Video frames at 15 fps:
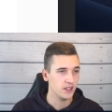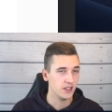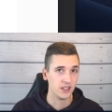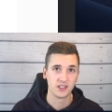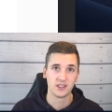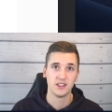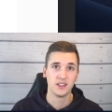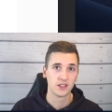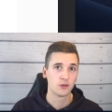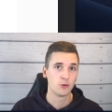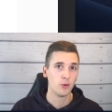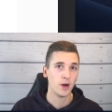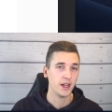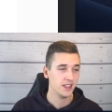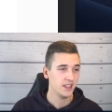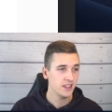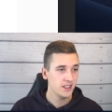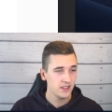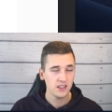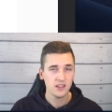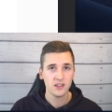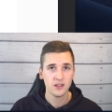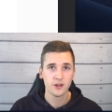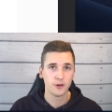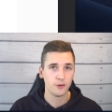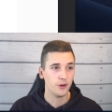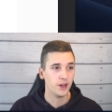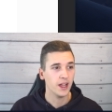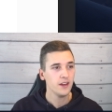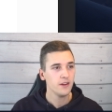it is quite easy to
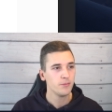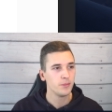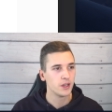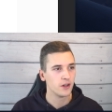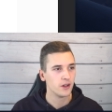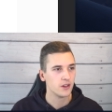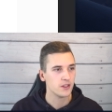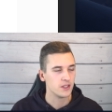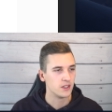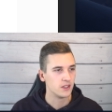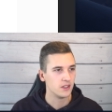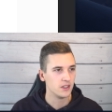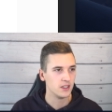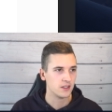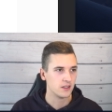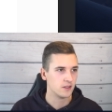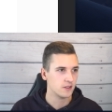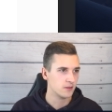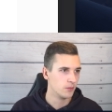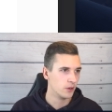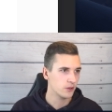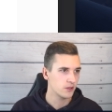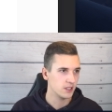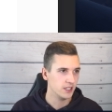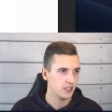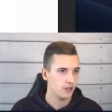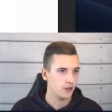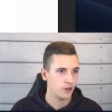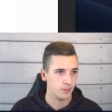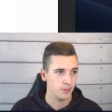create because it, it's
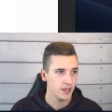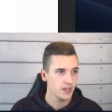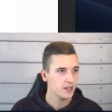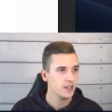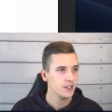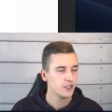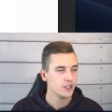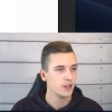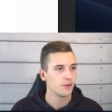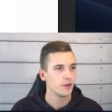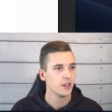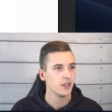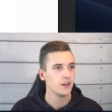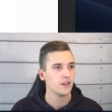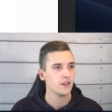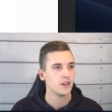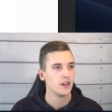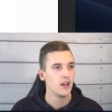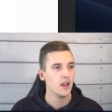mostly automatically generated.